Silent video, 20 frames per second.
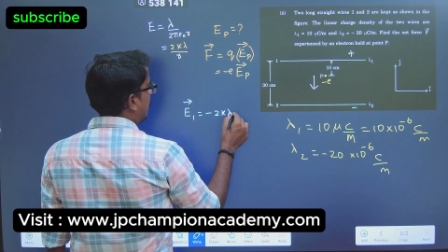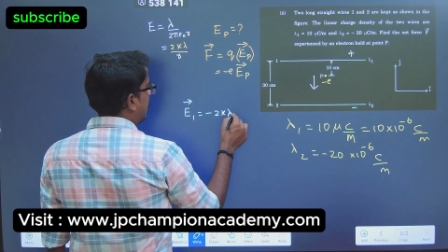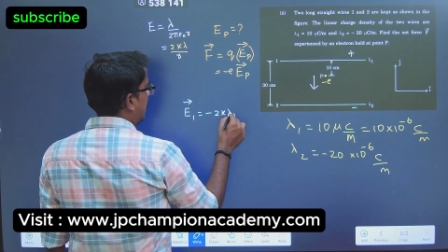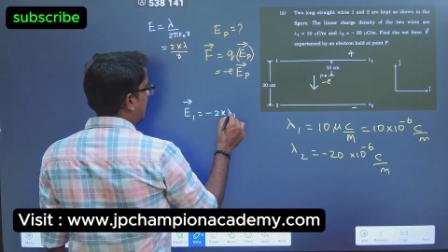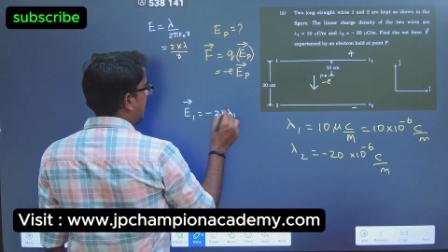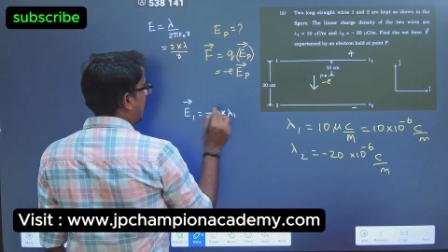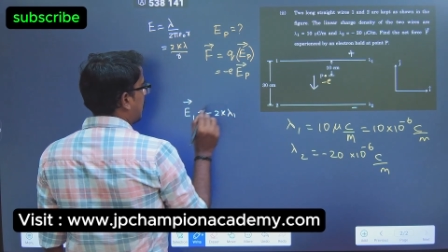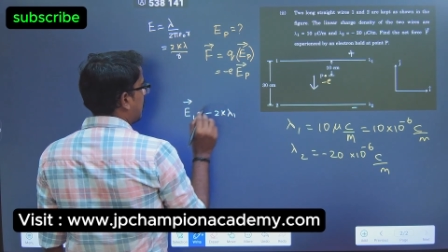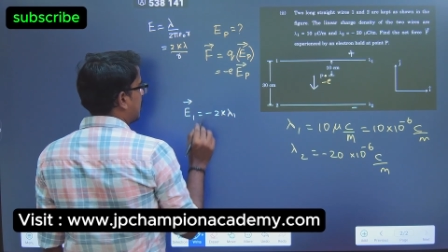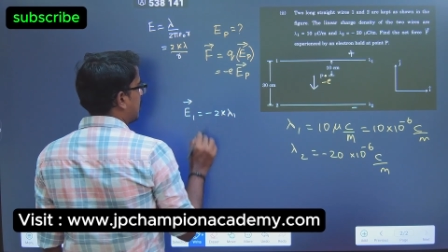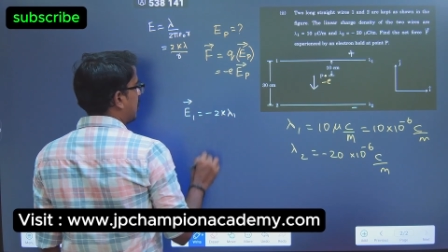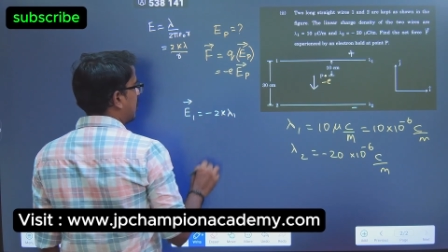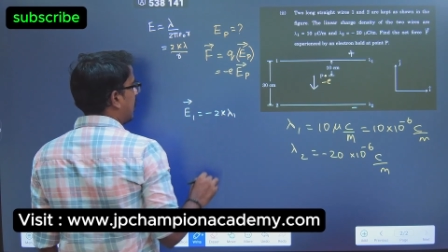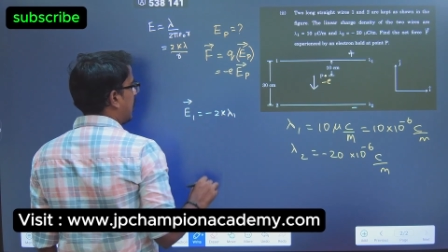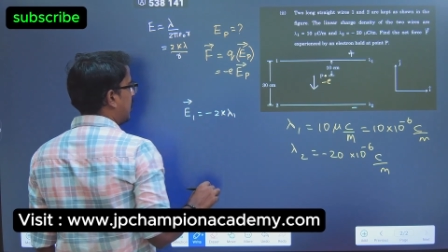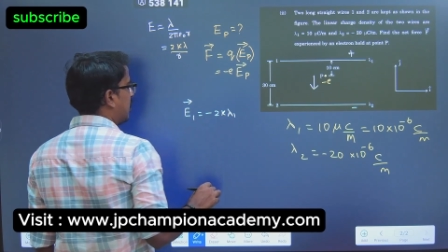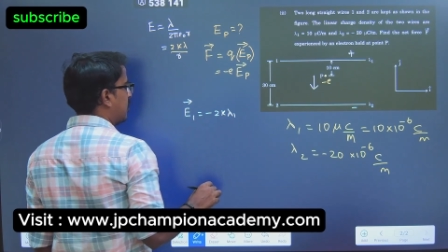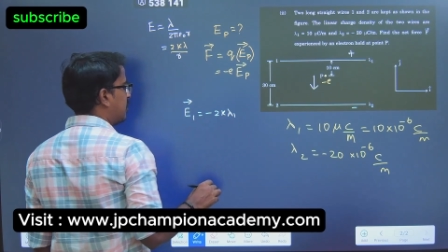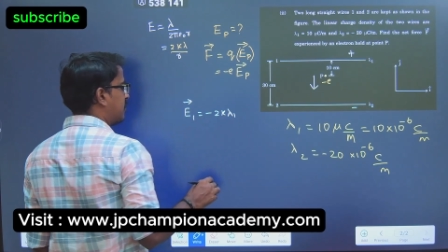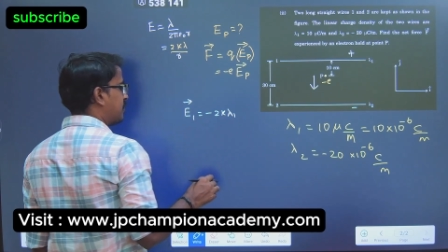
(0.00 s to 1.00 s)
be a positive
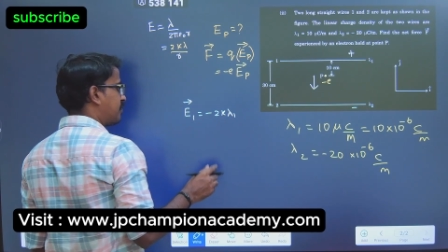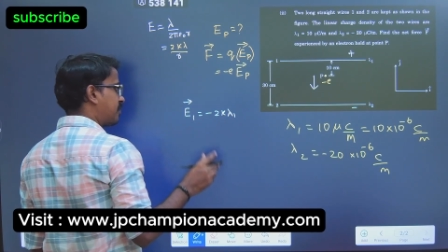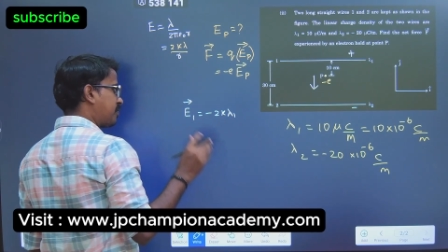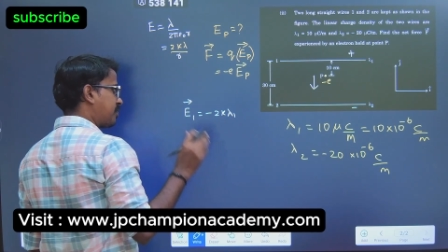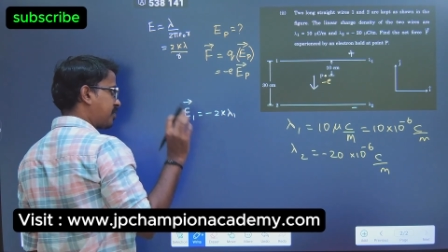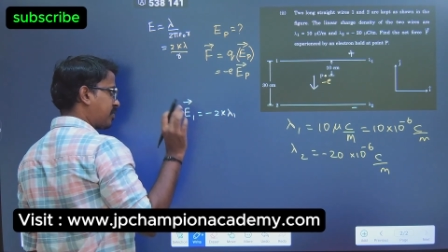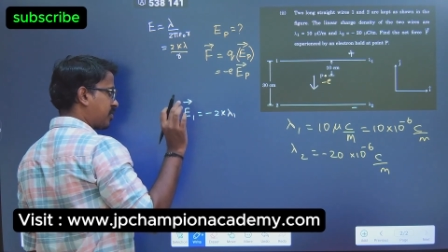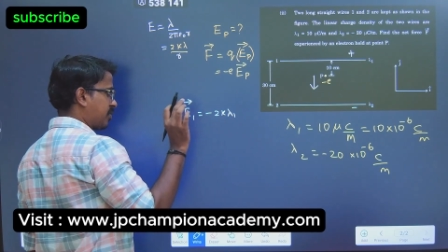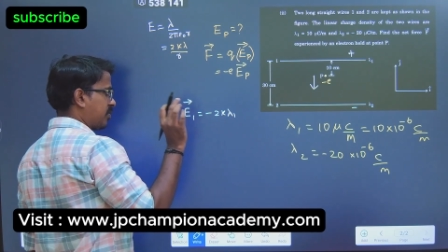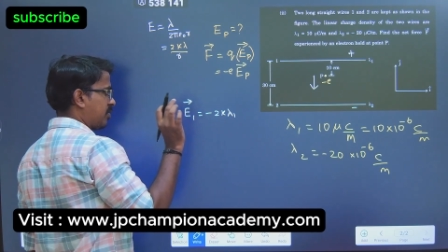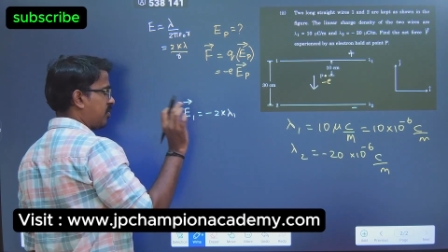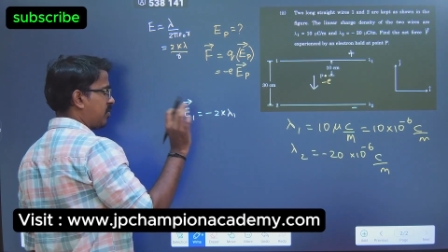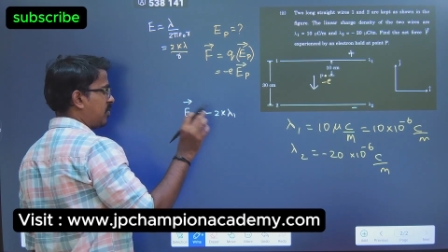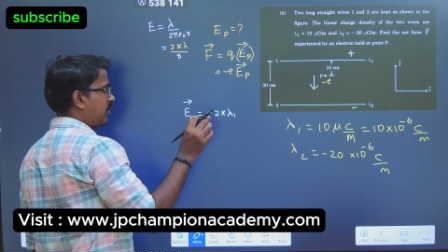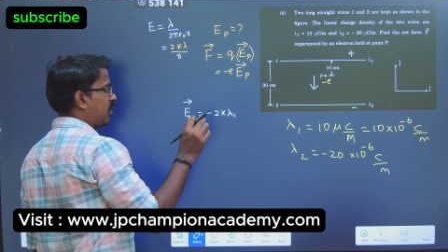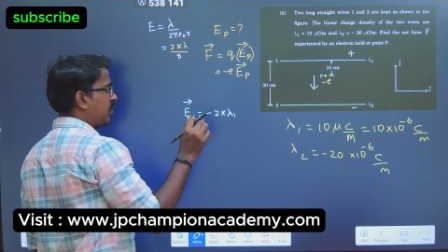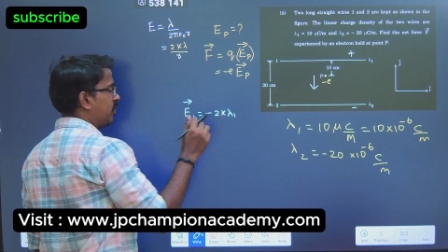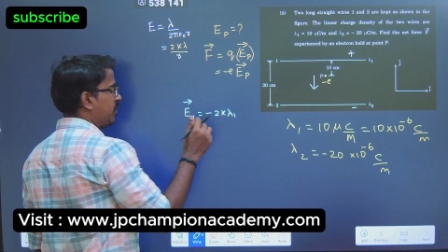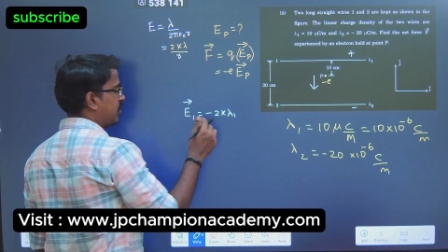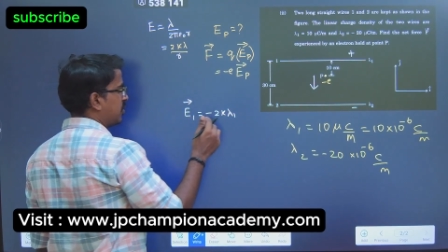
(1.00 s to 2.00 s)
value.
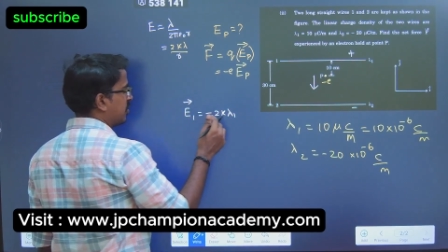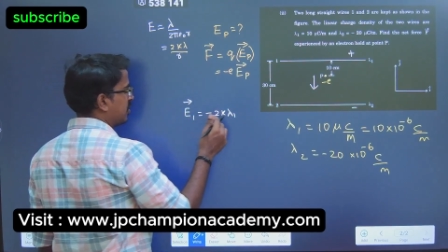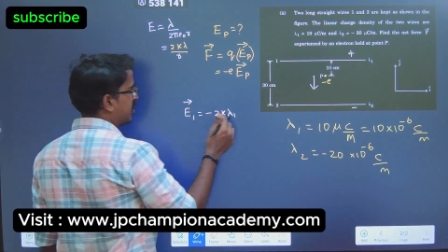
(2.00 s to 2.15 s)
We should